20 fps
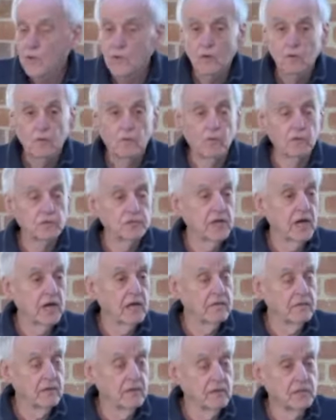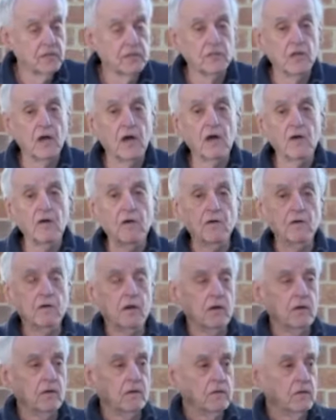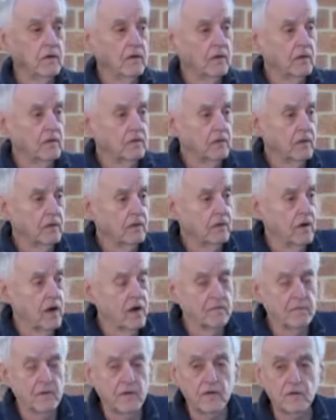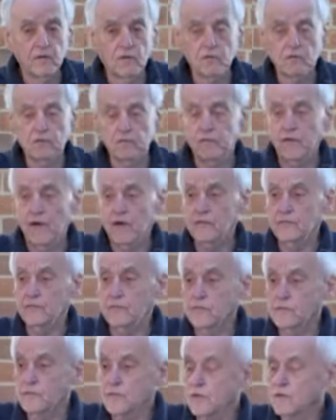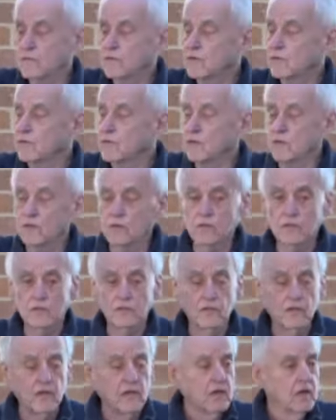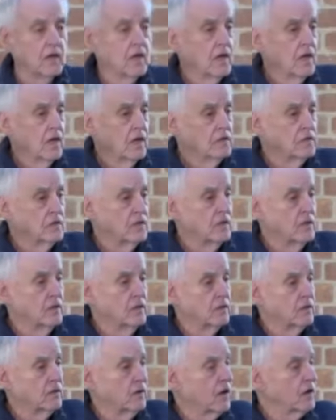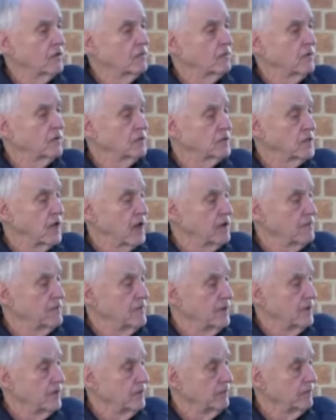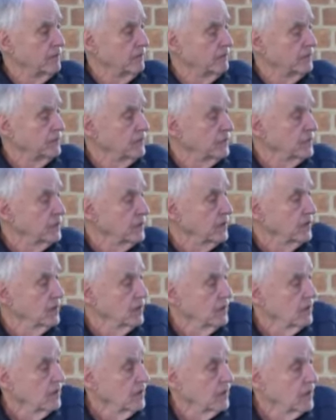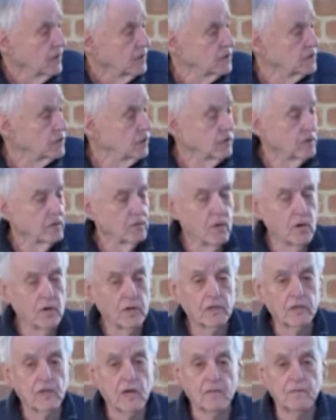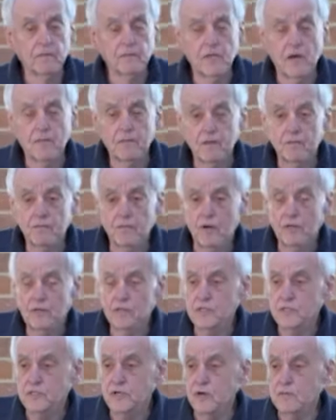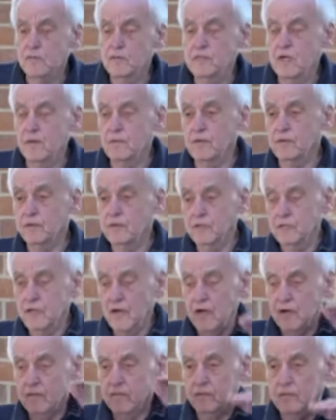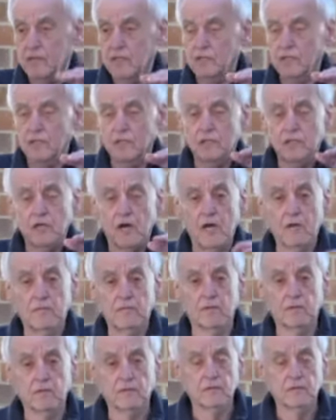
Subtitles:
we'll save you. He said, no, no, no, no, I've been a good and faithful servant of the Lord. He said, the God will save me. And still the water comes up, and by this time he's up on the table, kitchen table.